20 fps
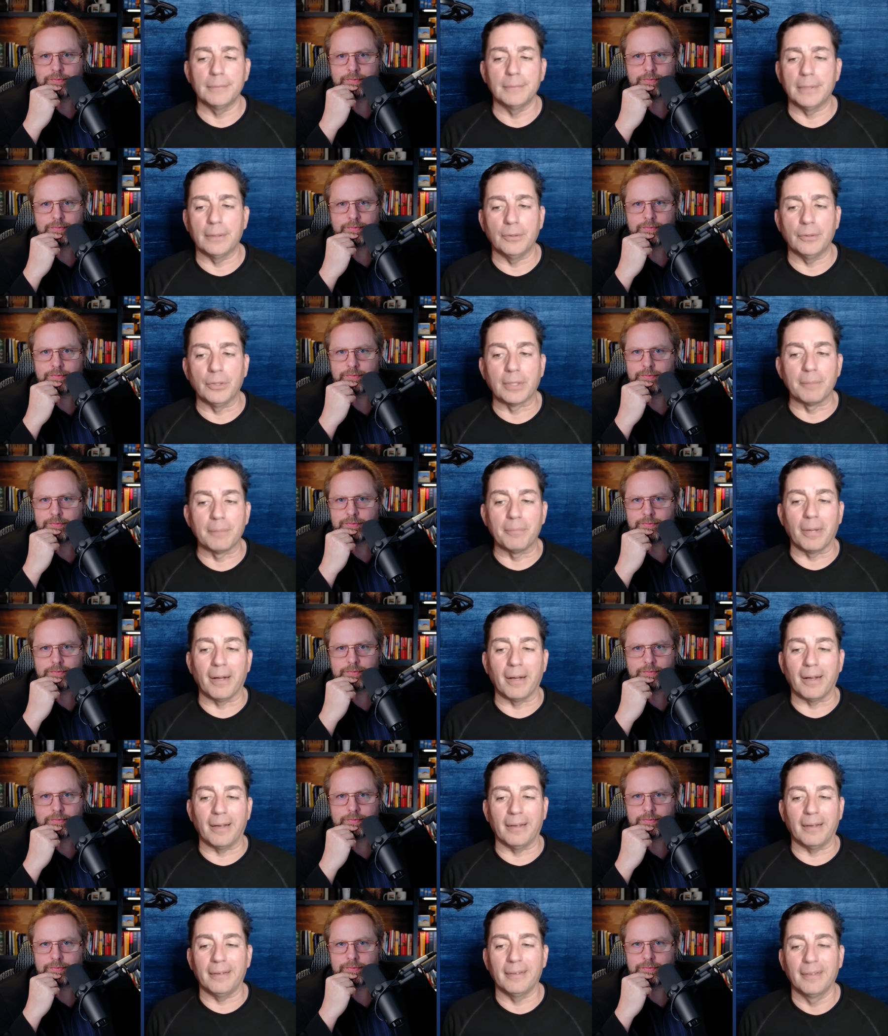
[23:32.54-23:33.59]
Speaker 1: You know, you can
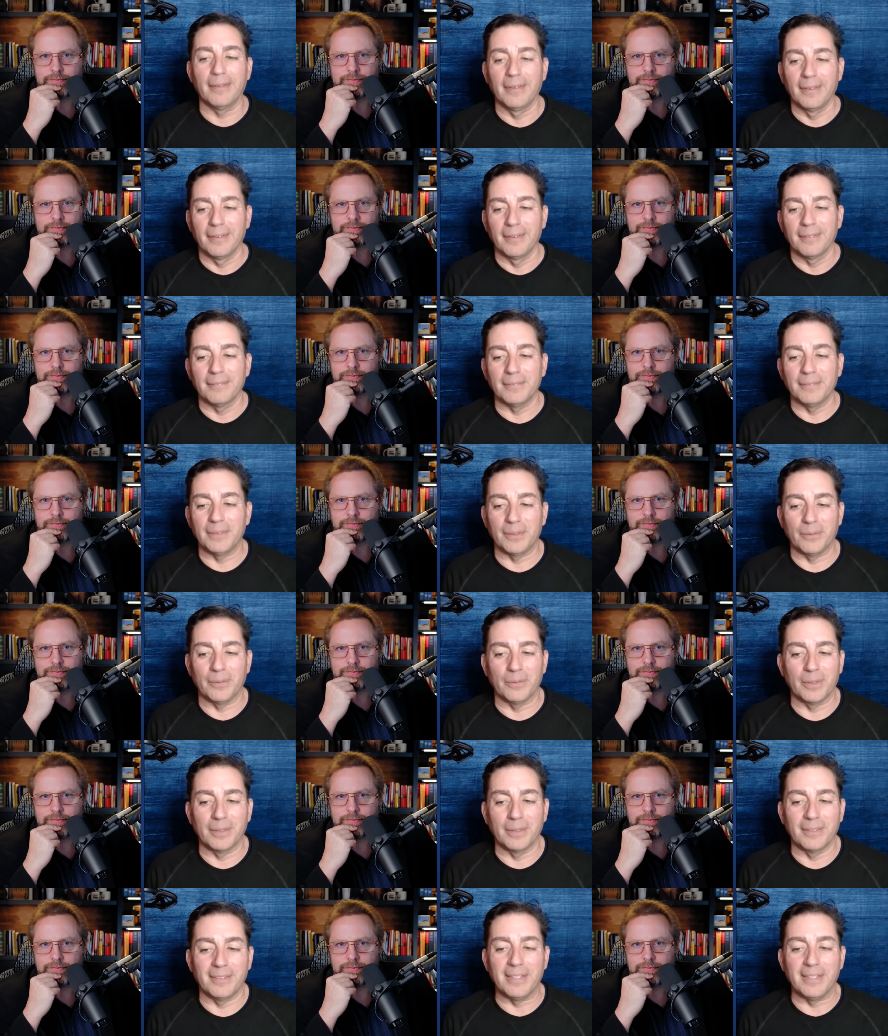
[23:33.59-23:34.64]
buy, you know,
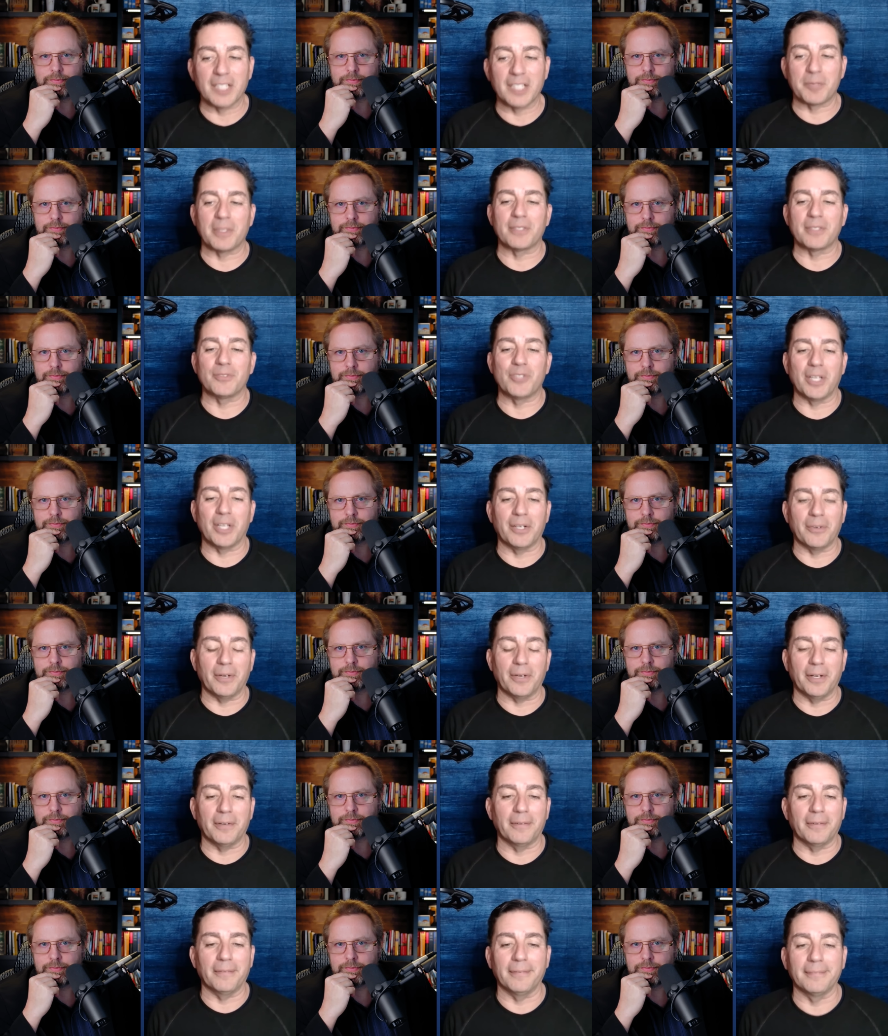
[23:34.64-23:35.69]
a, an expensive
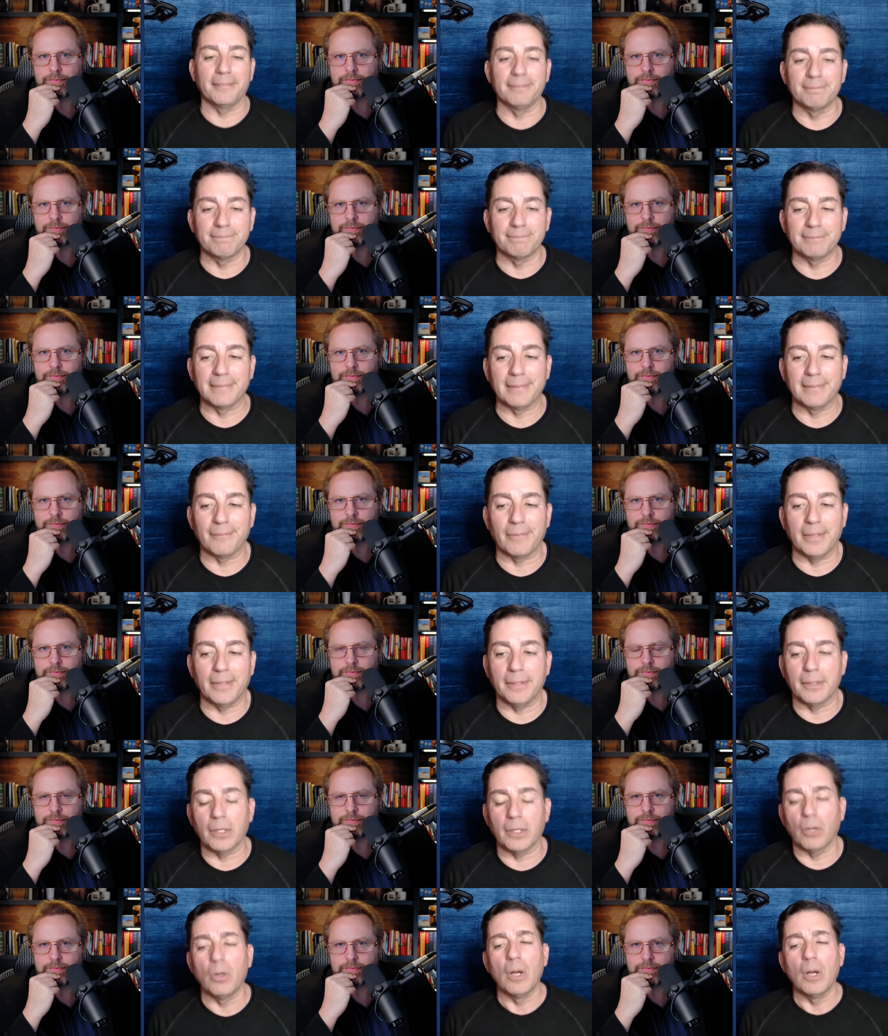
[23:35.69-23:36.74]
generator and, and away you
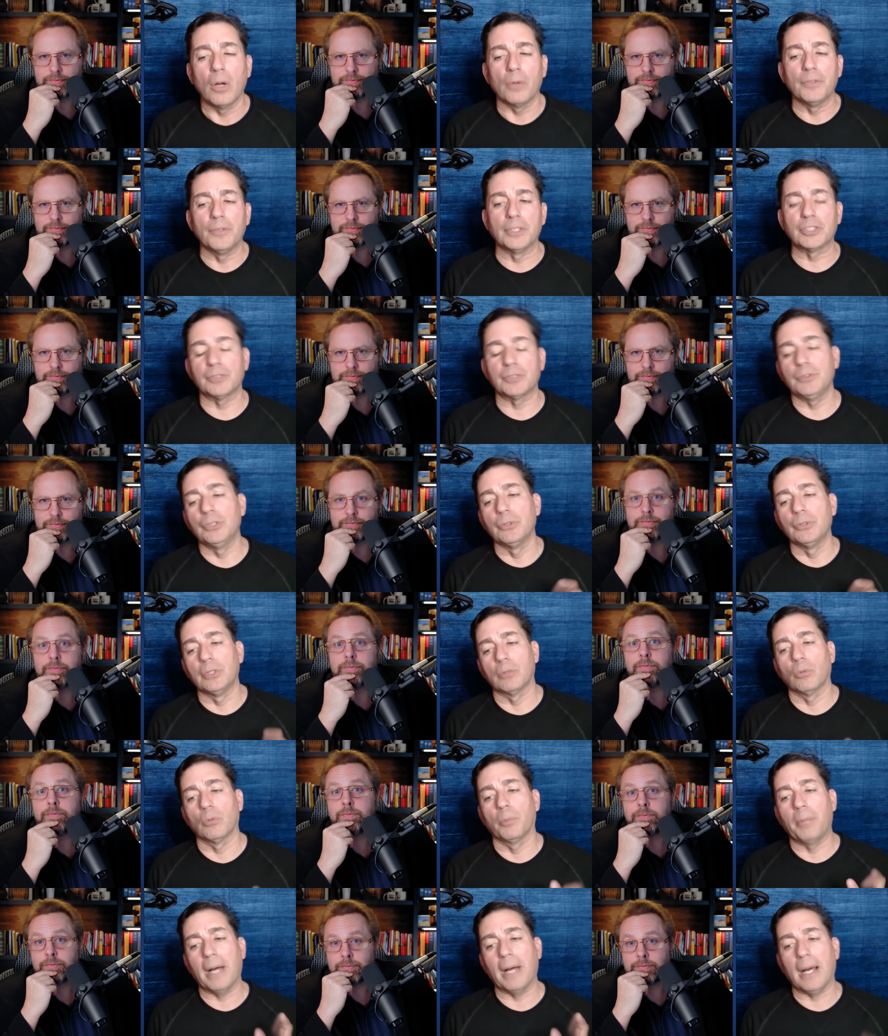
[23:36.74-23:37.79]
go. This unit
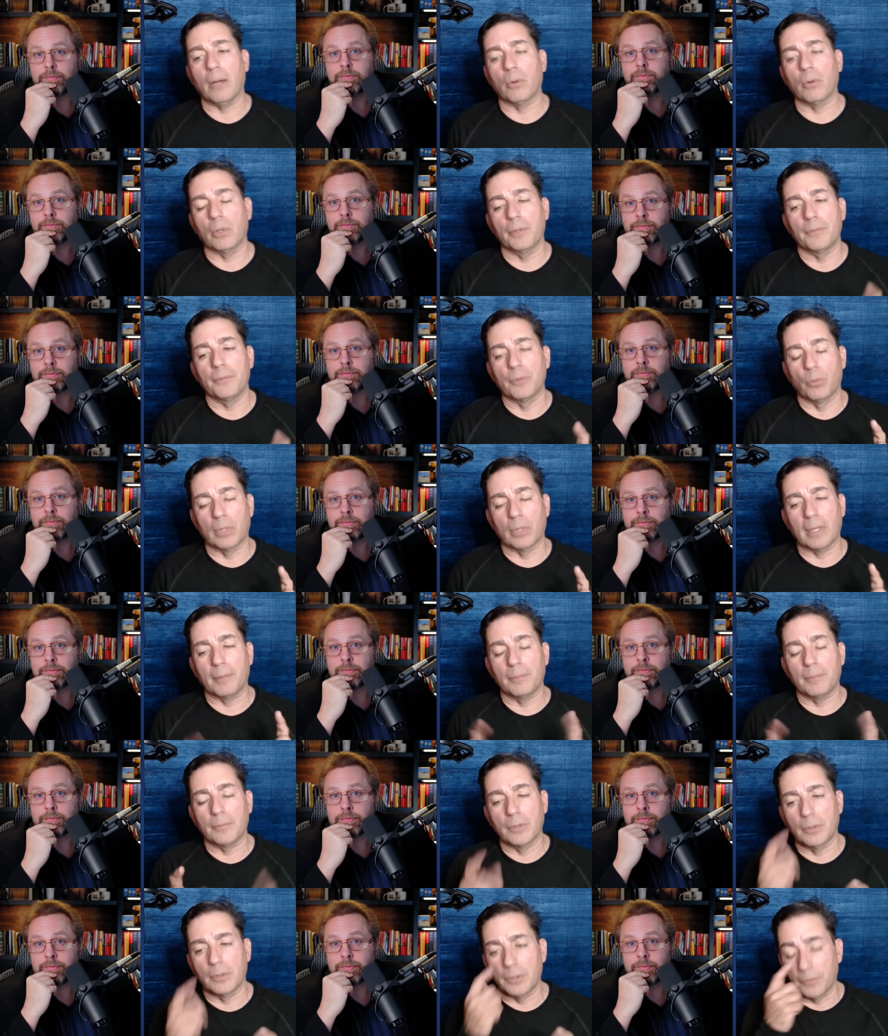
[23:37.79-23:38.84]
will power the one I'm
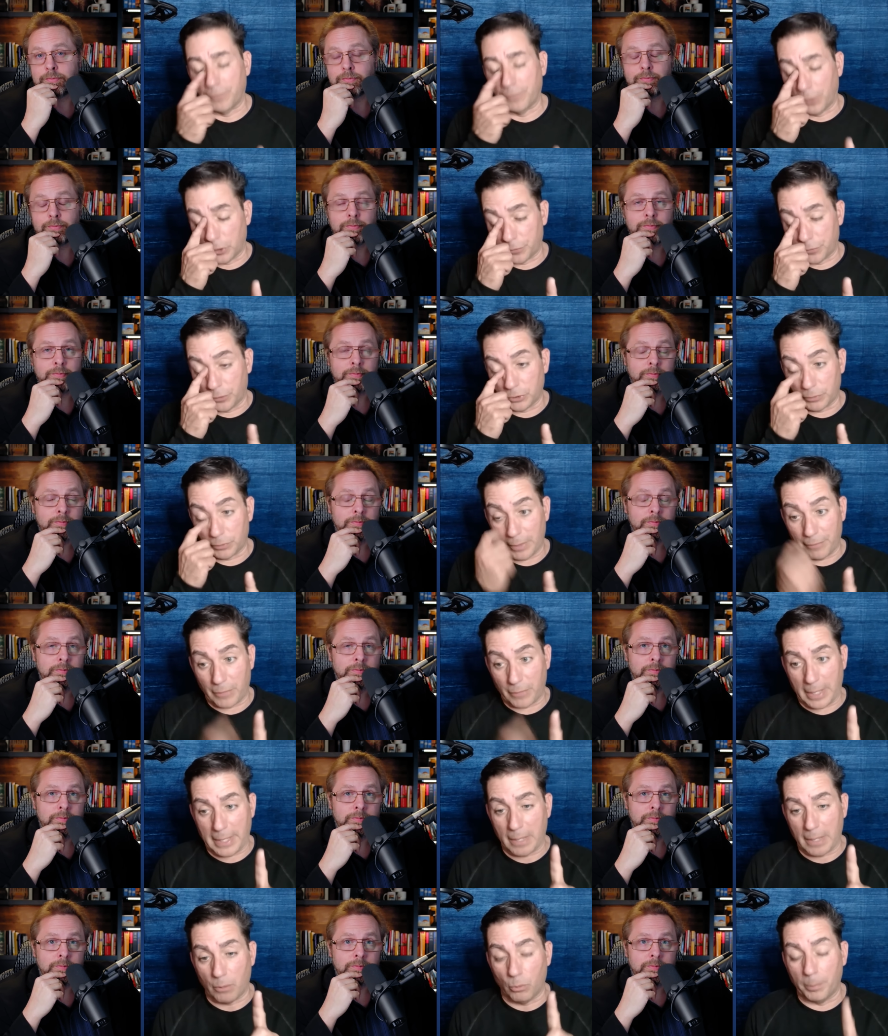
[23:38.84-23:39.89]
the, the first version we have right
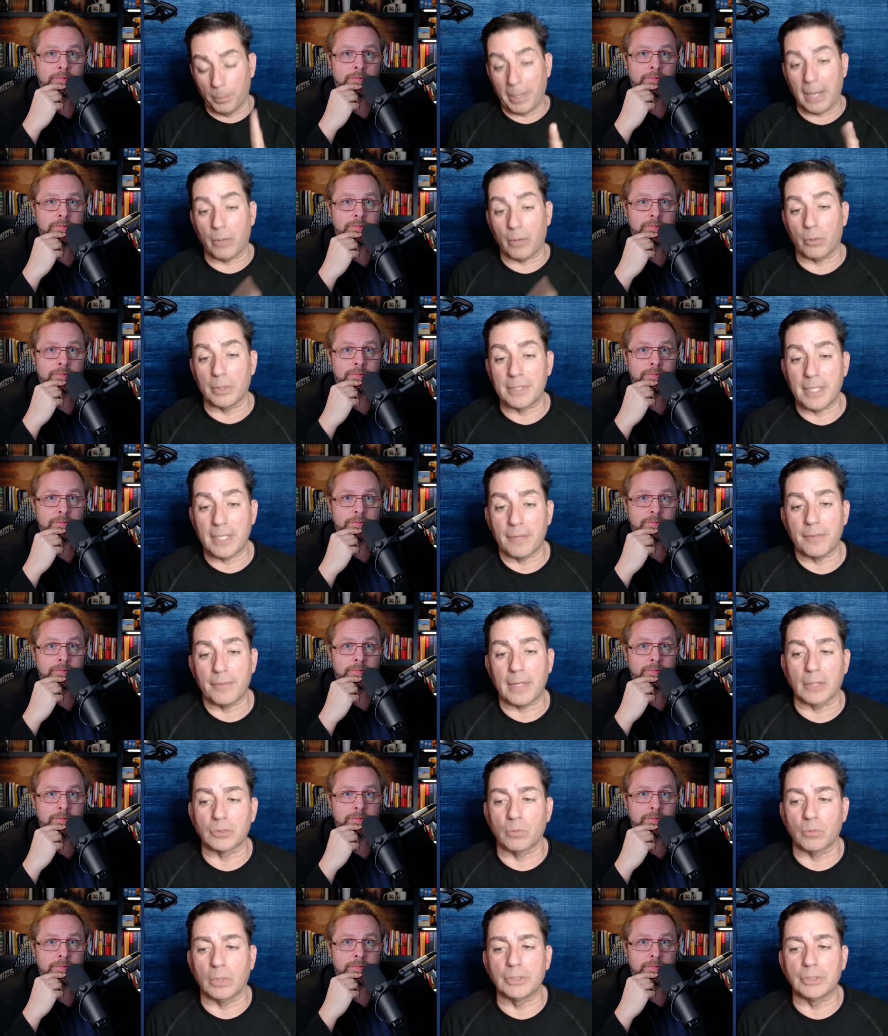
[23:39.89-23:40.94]
now will power a
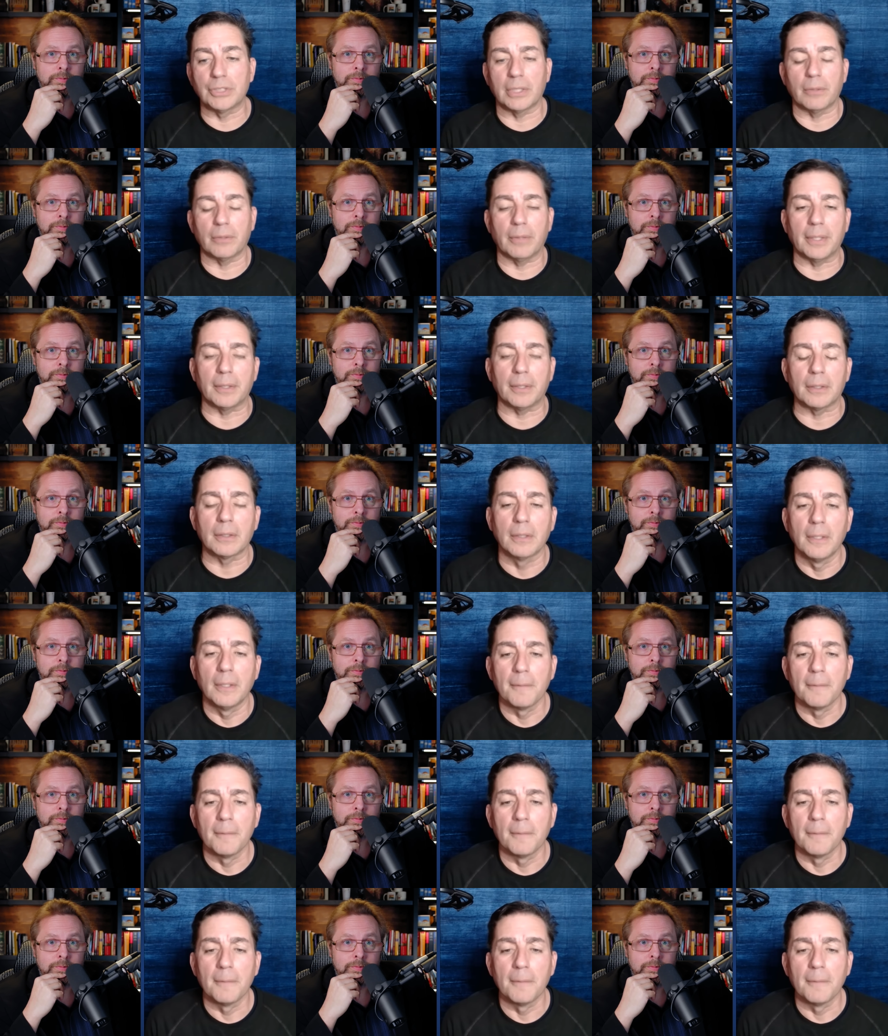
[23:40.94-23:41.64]
10,000 watt generator